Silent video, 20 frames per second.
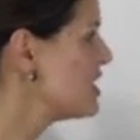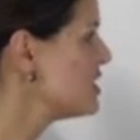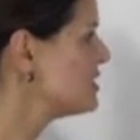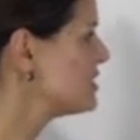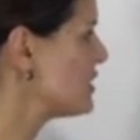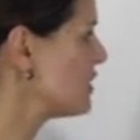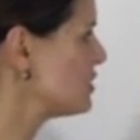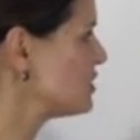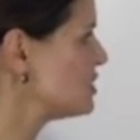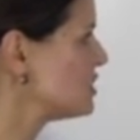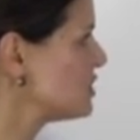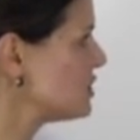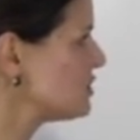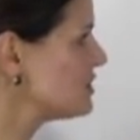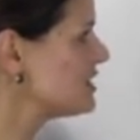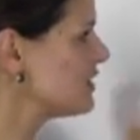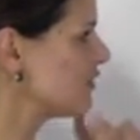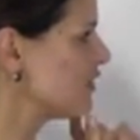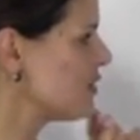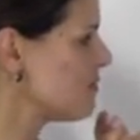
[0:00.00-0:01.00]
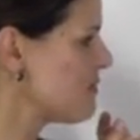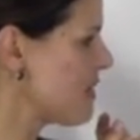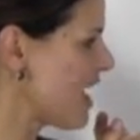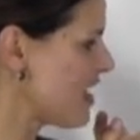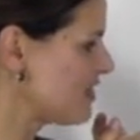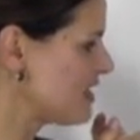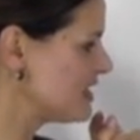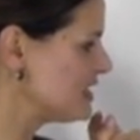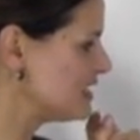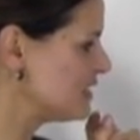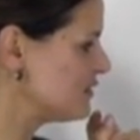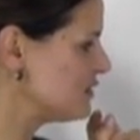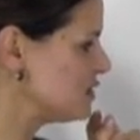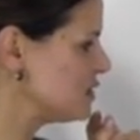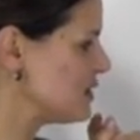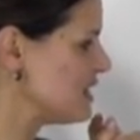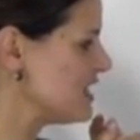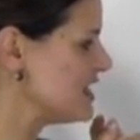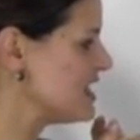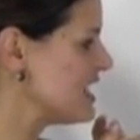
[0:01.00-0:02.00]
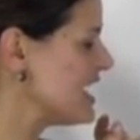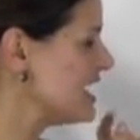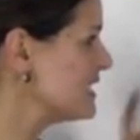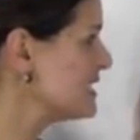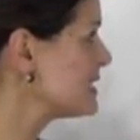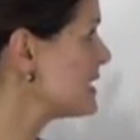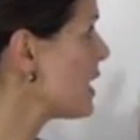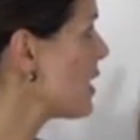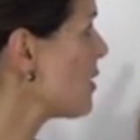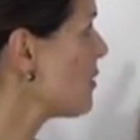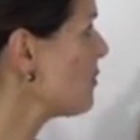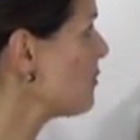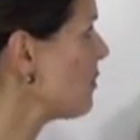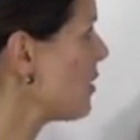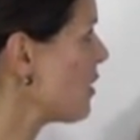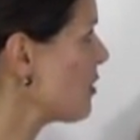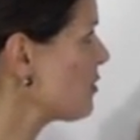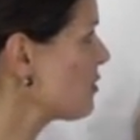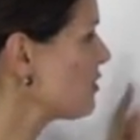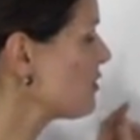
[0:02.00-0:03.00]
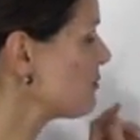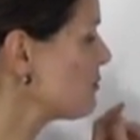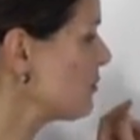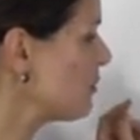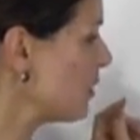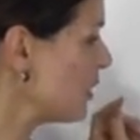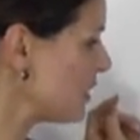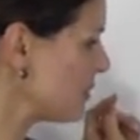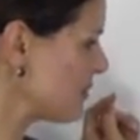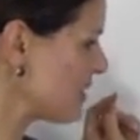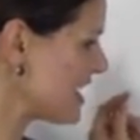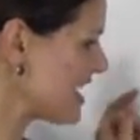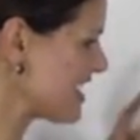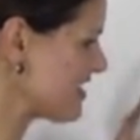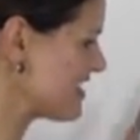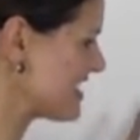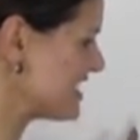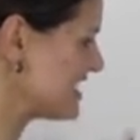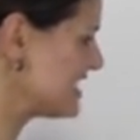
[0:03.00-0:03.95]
So two different methods of doing this, both put me in the